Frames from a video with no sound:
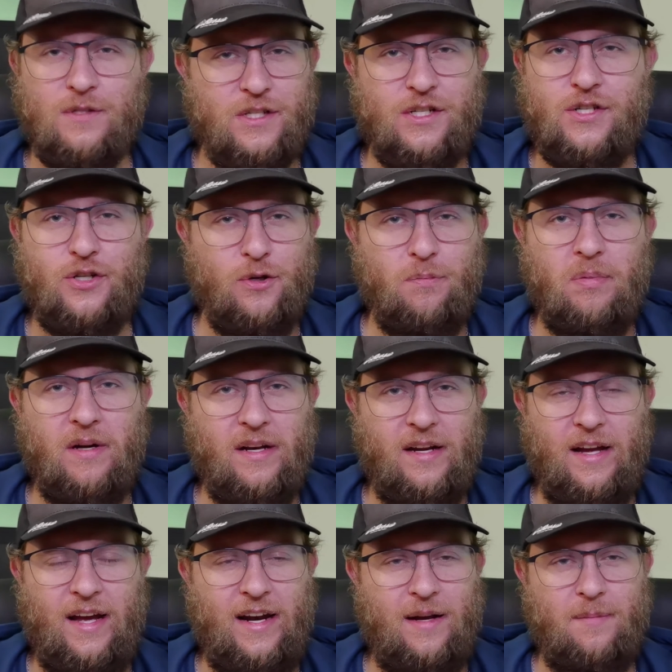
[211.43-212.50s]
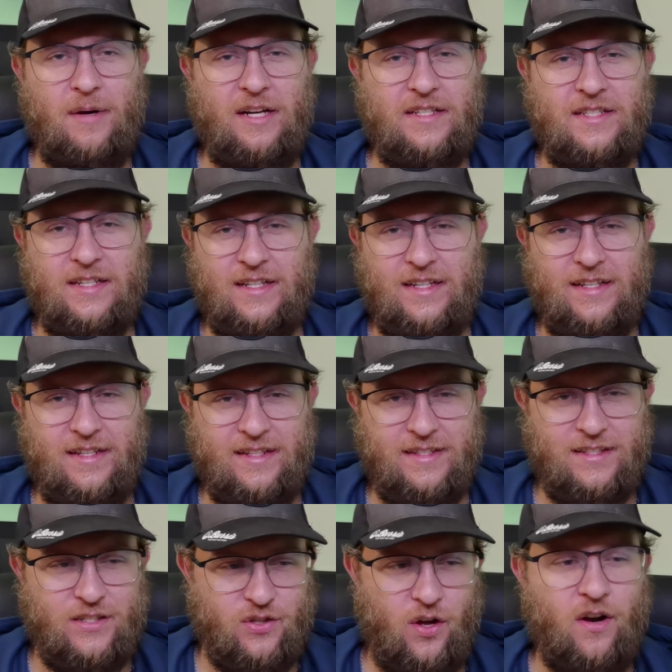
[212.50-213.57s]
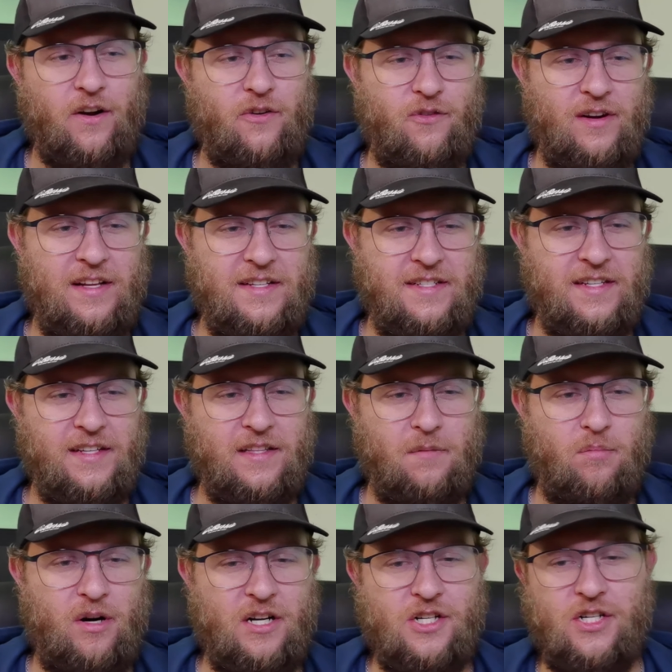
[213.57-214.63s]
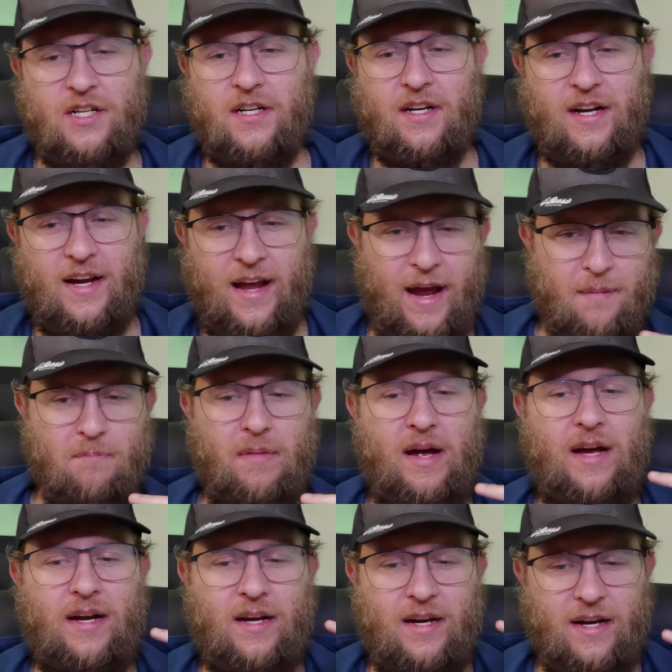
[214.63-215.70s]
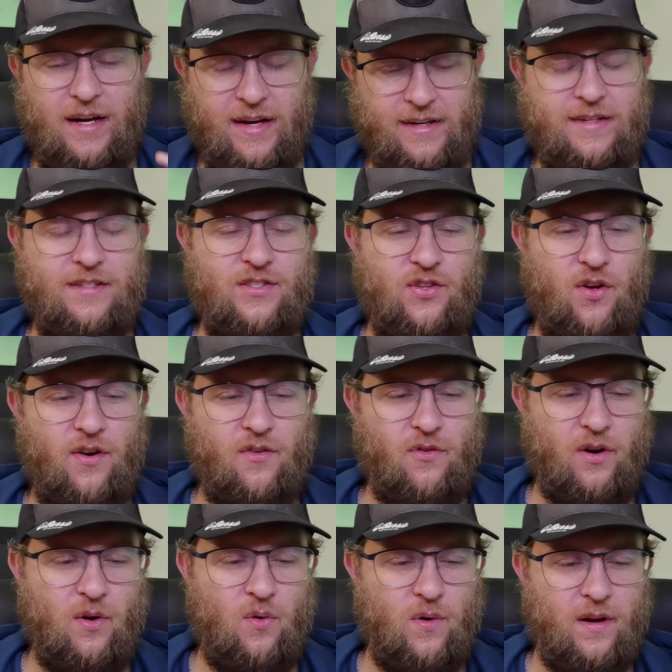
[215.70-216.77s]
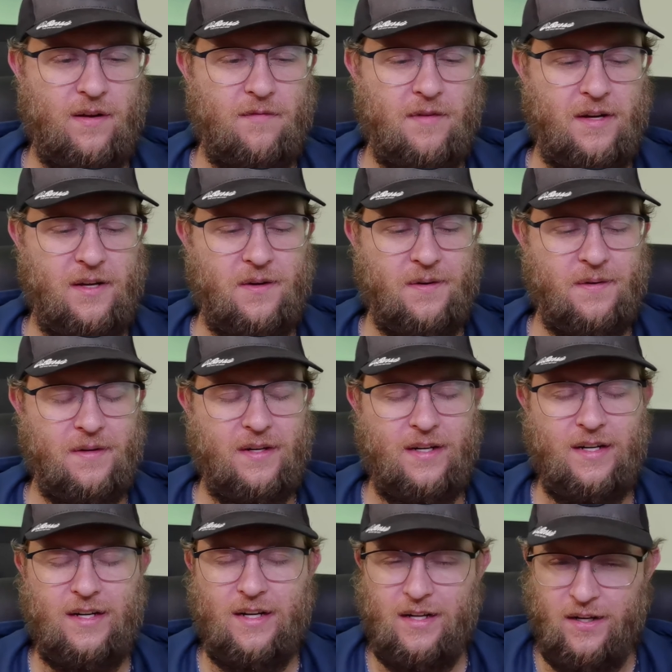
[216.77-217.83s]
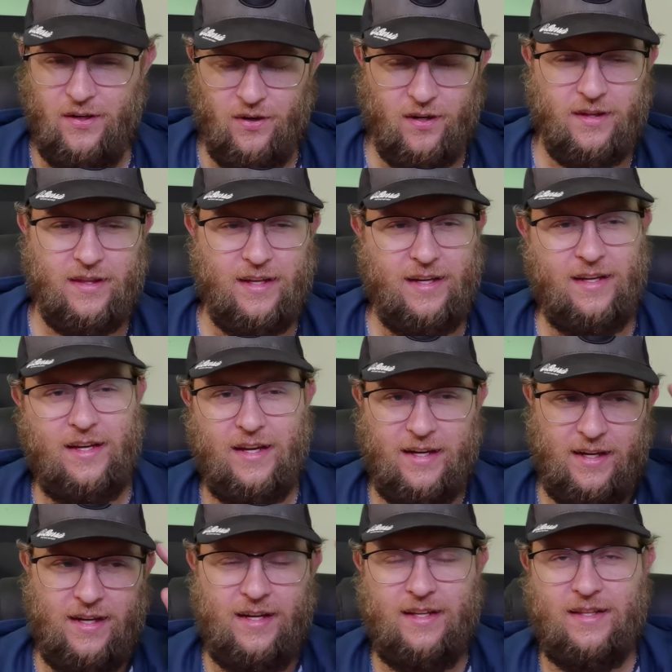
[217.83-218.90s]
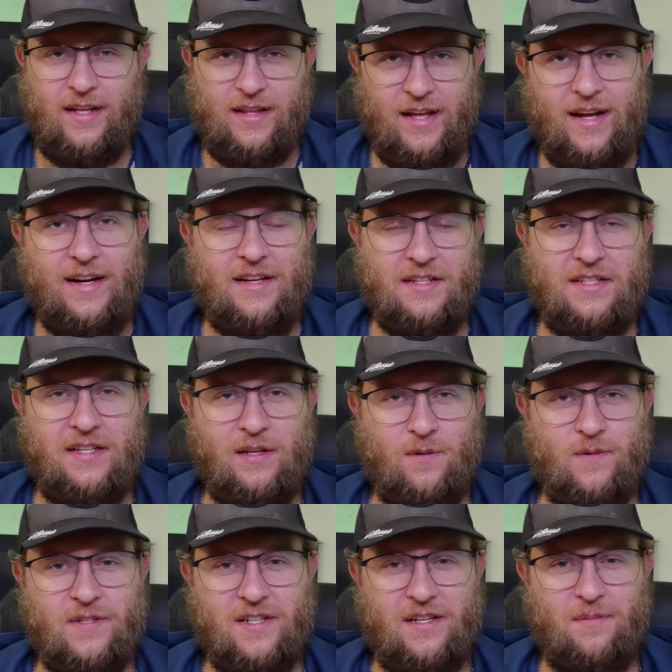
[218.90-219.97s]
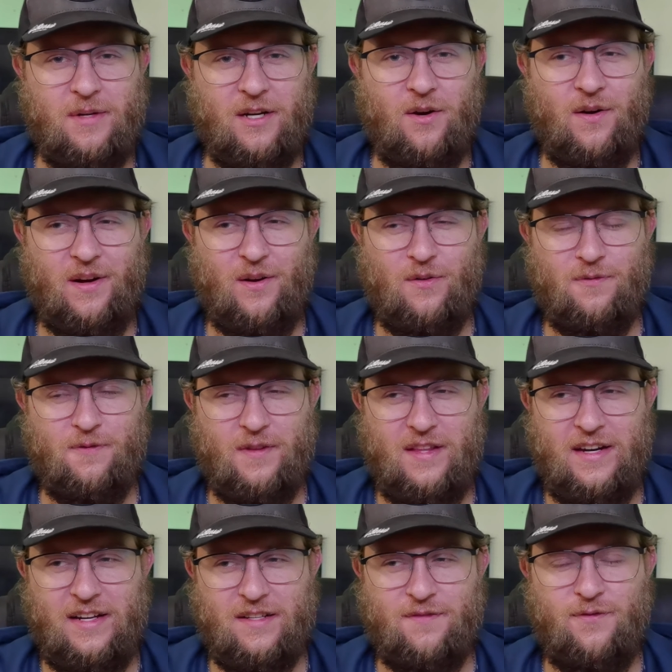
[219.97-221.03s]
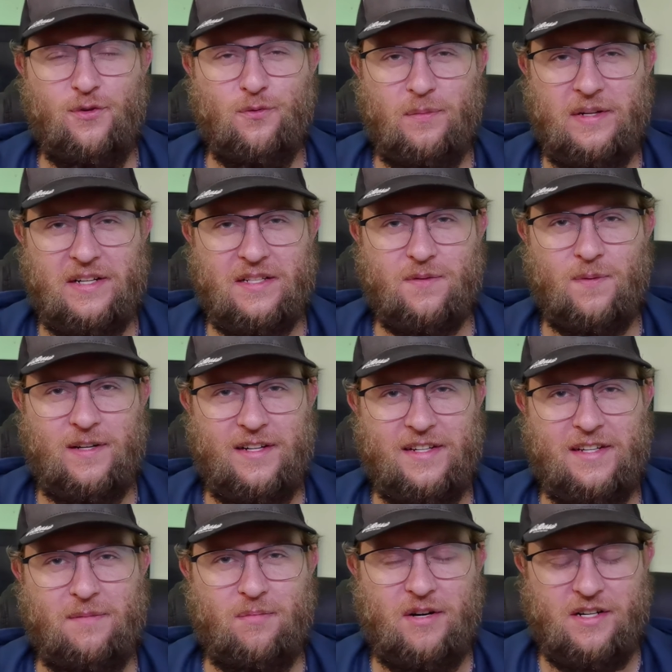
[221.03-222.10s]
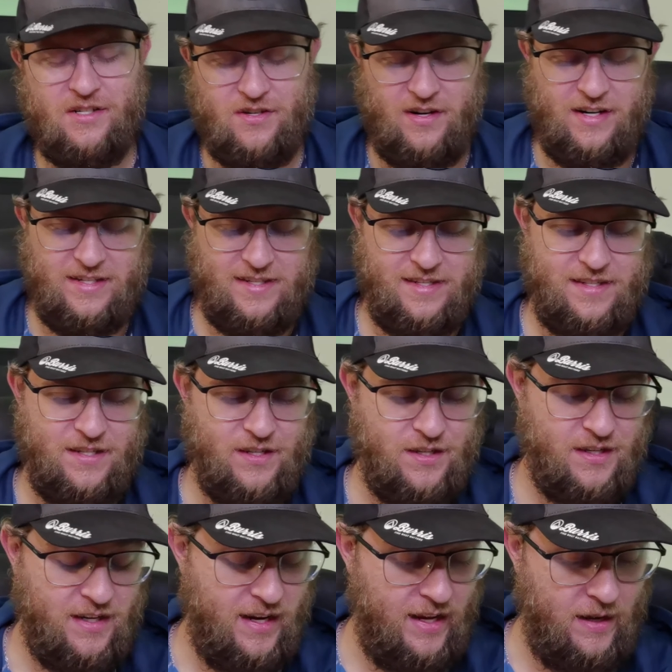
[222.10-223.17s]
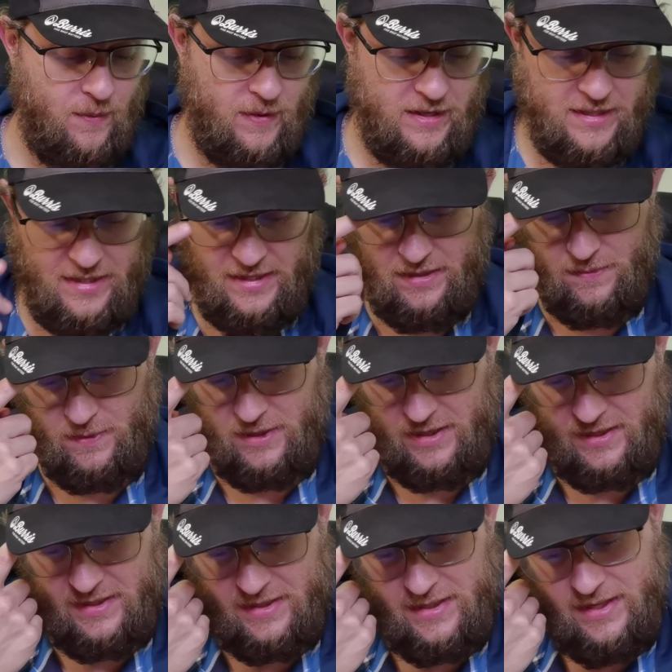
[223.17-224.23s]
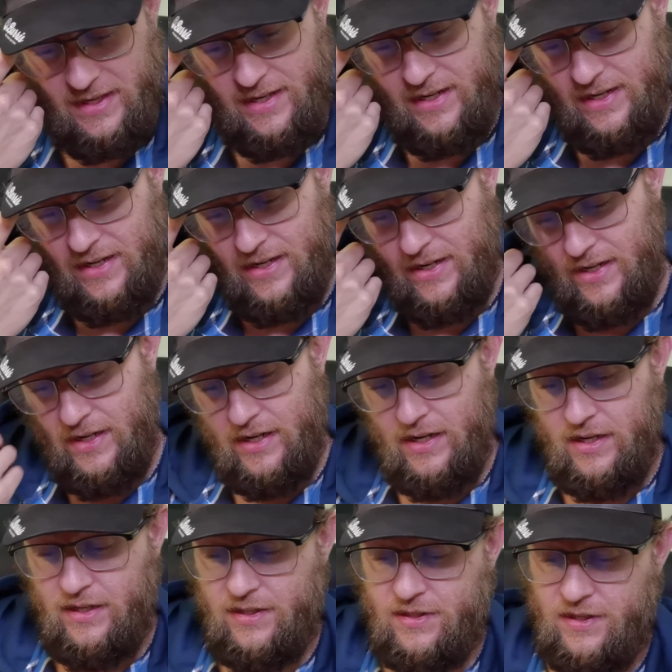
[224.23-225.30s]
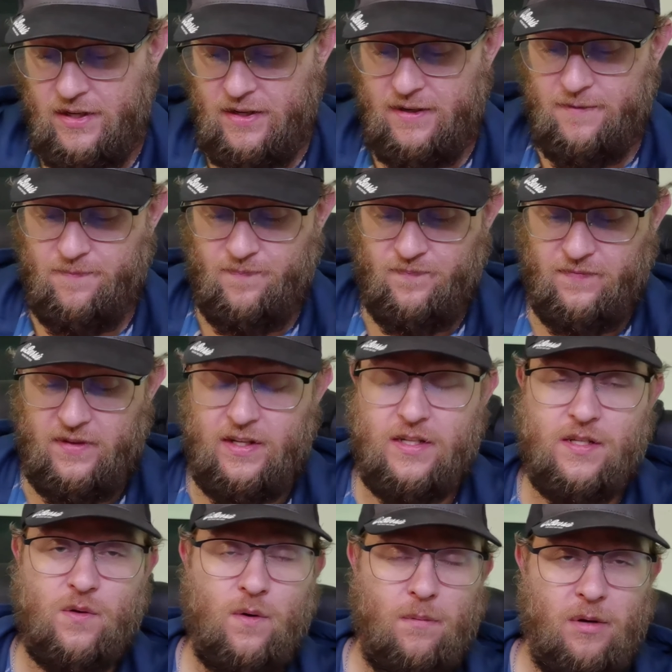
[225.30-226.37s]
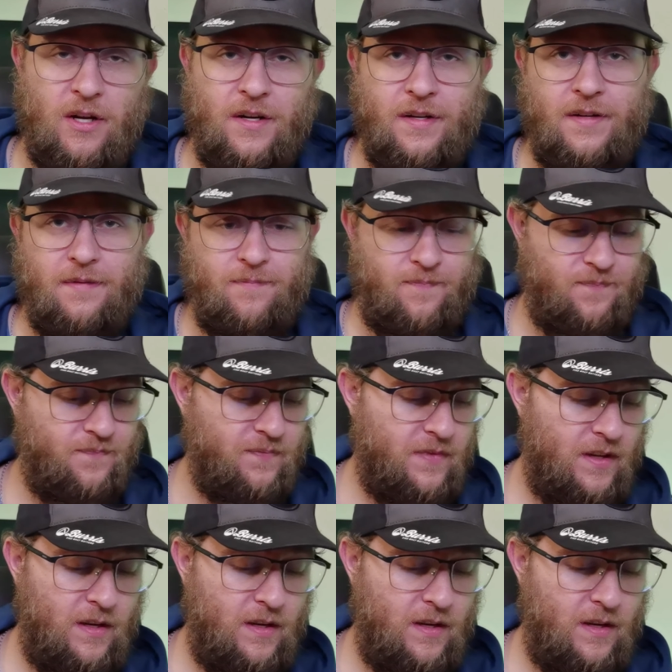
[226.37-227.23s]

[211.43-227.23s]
I was stupid and I basically started releasing the pressure, came back and started recording a video, not thinking that that hissing was going to be going off for the next few minutes while it depressurizes, you know? Anyways, it is what it is. So, Squib Load,